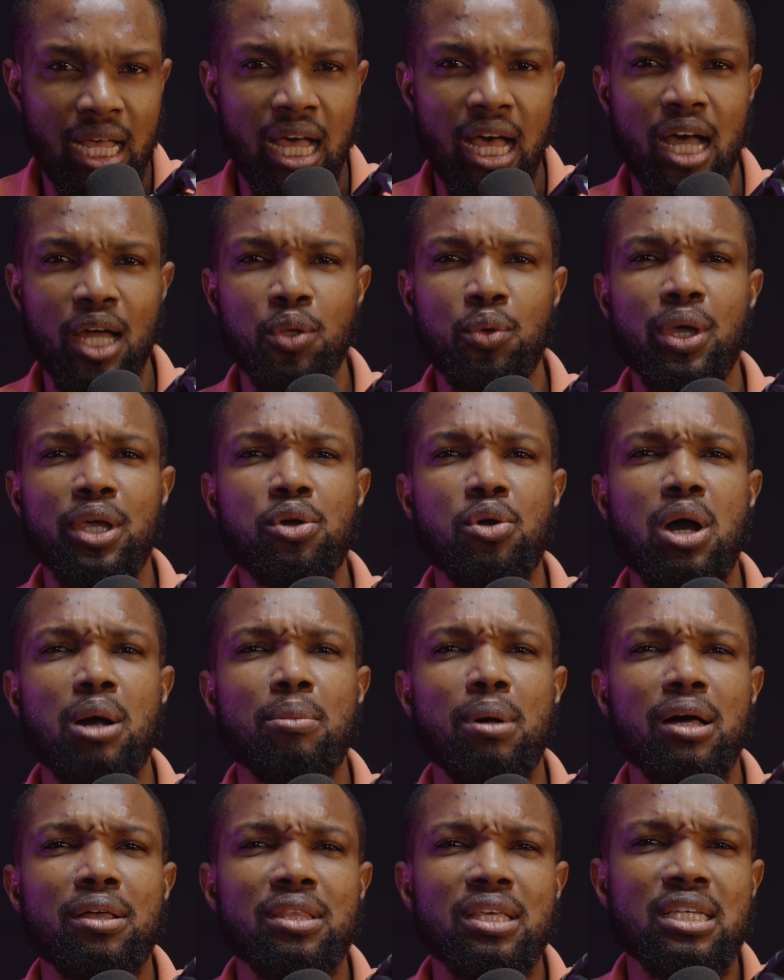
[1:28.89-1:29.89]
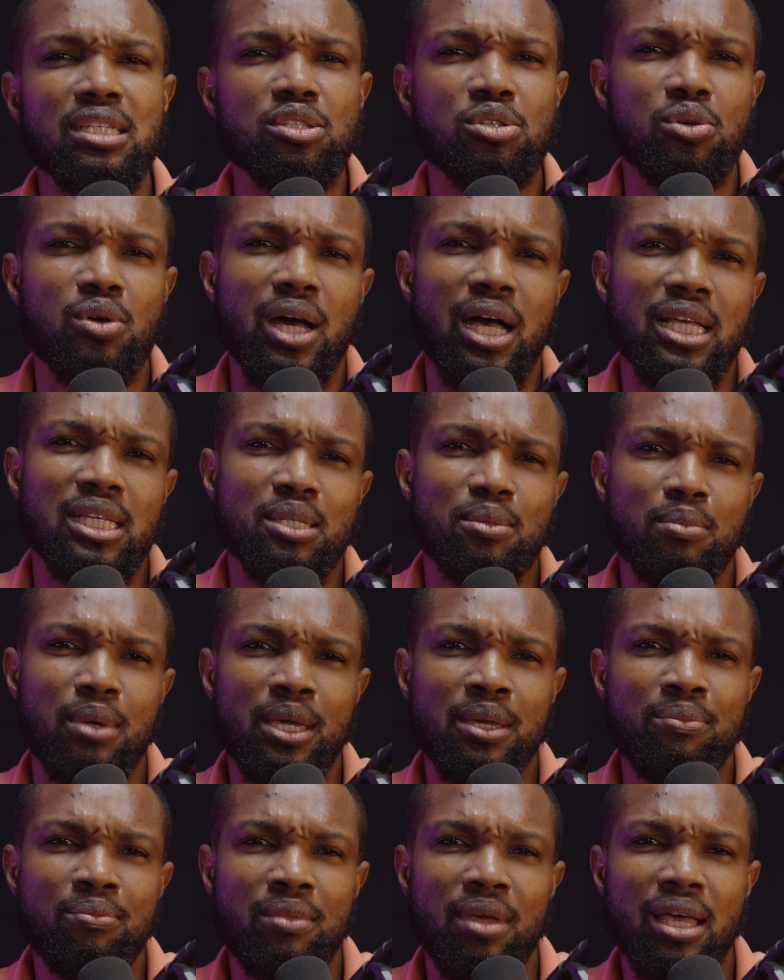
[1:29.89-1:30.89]
How do I go about this, you ask
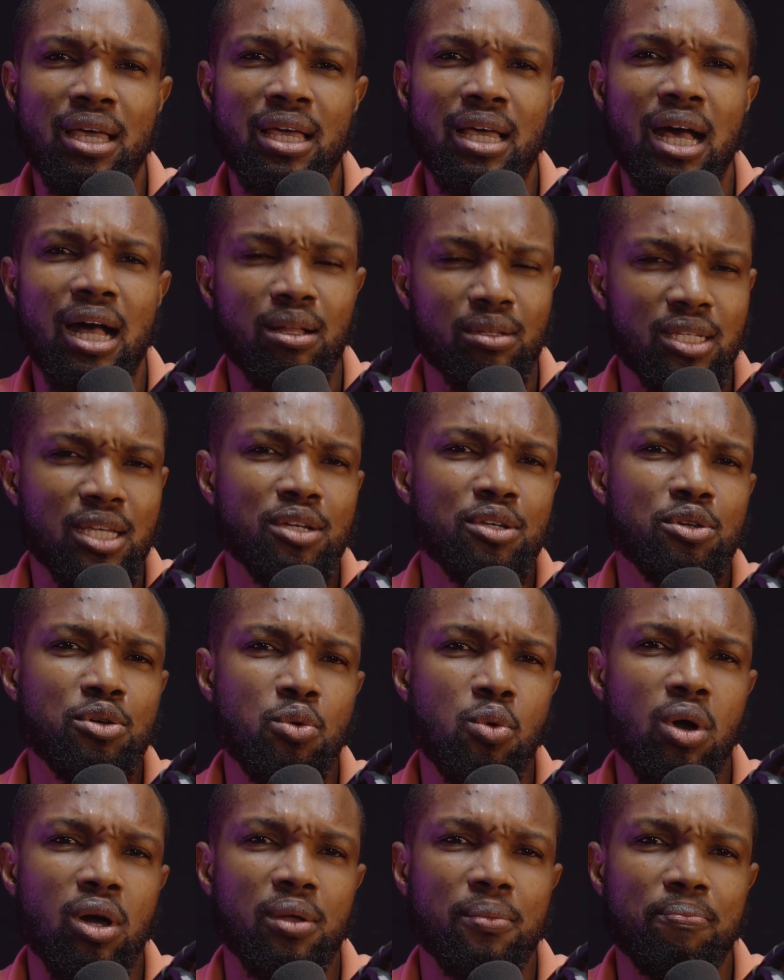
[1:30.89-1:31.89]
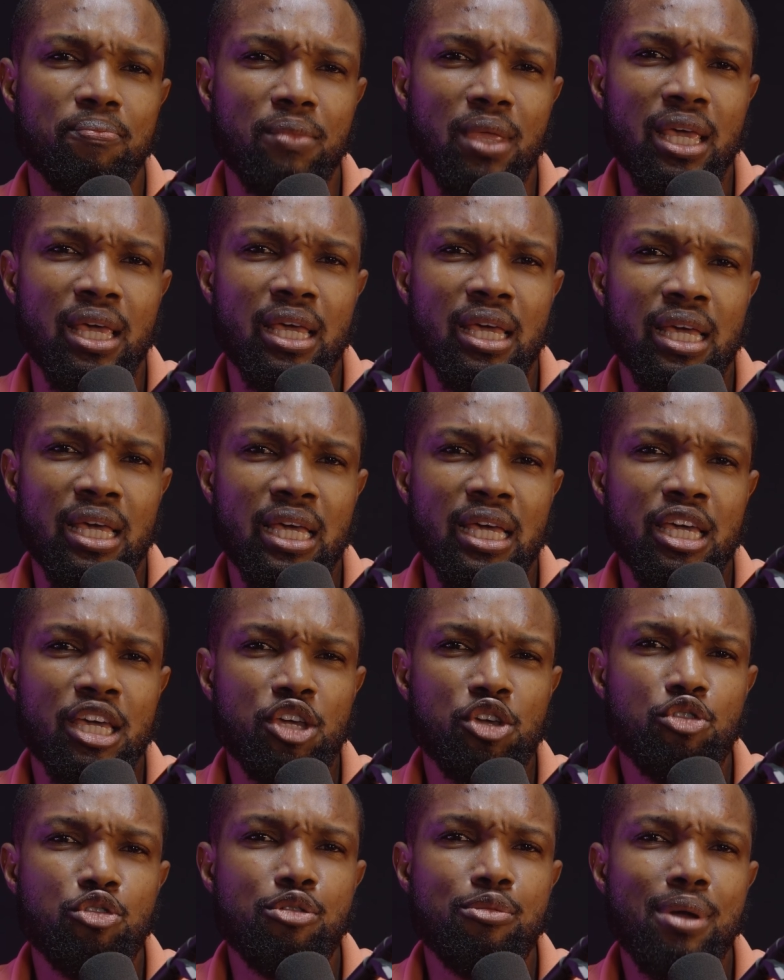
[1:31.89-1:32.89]
me? I'll tell you what.
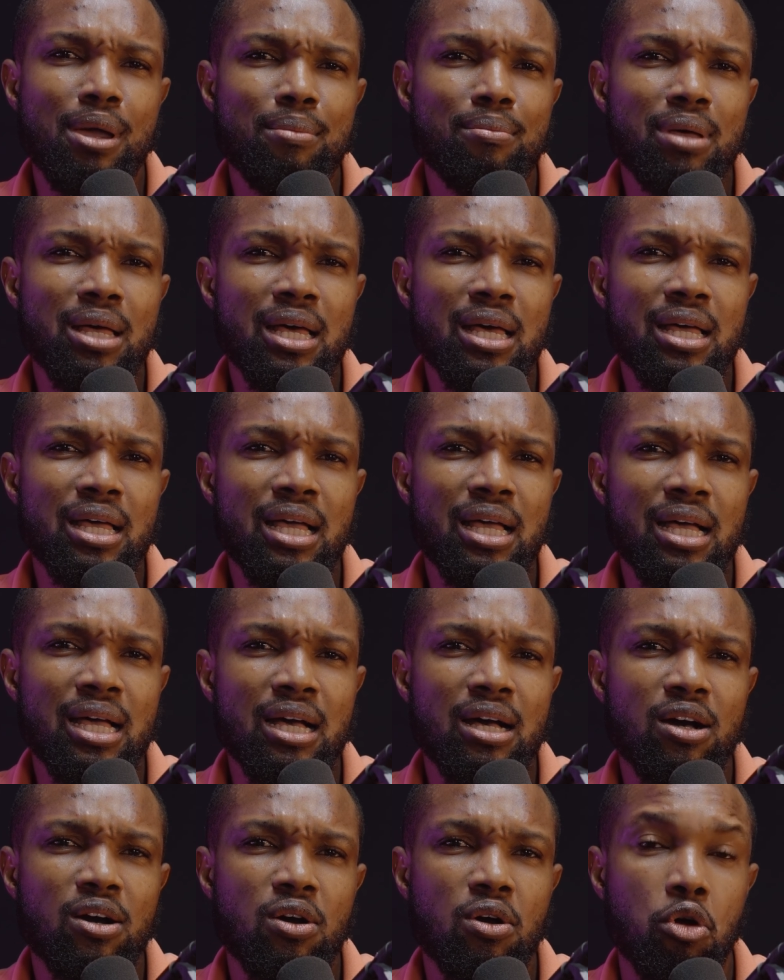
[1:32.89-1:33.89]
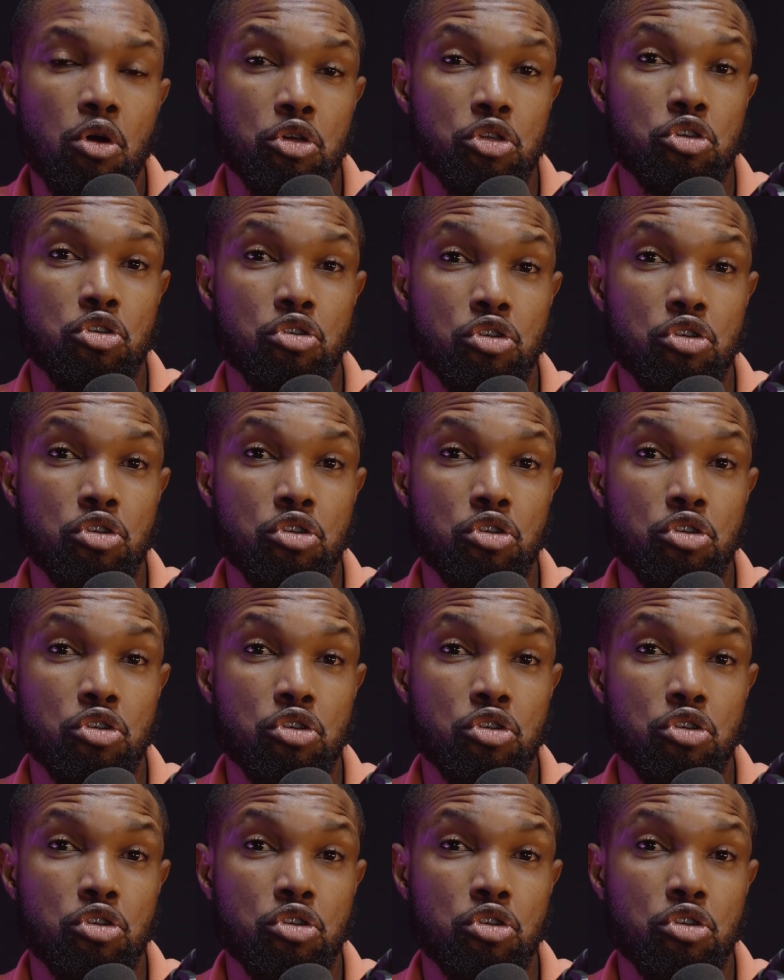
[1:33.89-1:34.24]
You remember, or